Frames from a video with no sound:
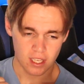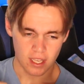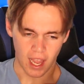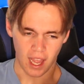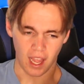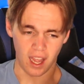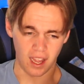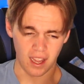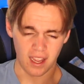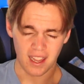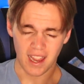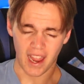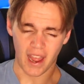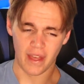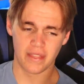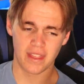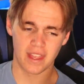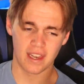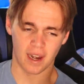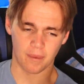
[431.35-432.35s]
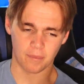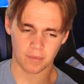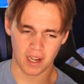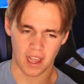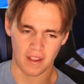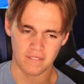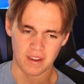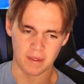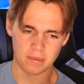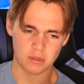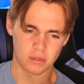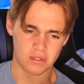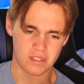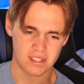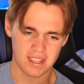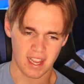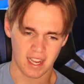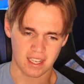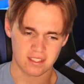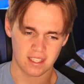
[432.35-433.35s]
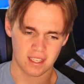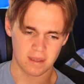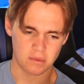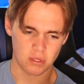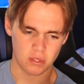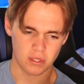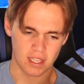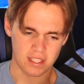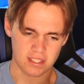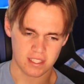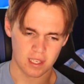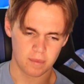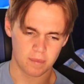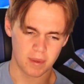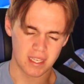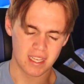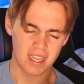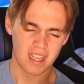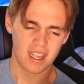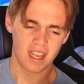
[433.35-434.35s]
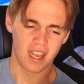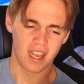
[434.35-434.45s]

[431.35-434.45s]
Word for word: Uh, and then I'm going to have an absolute stack team. So yeah, it's going to be